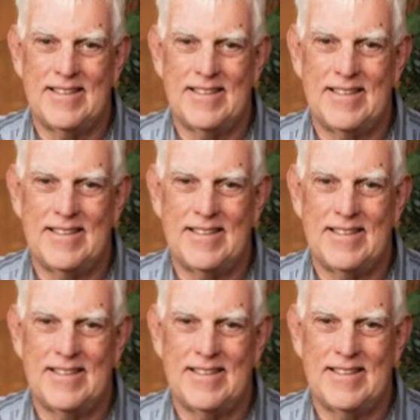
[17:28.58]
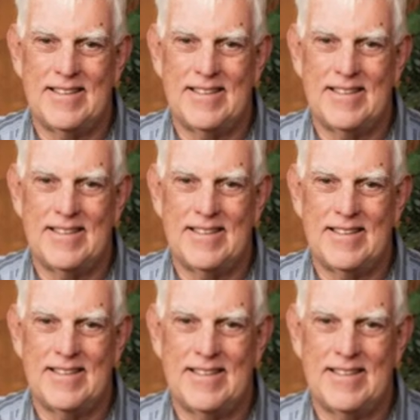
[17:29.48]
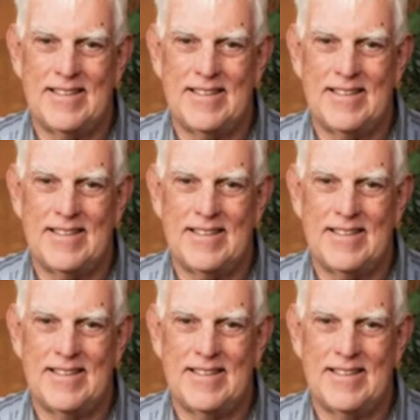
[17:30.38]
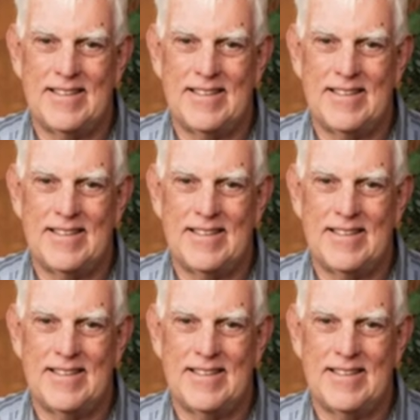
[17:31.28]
(not speaking)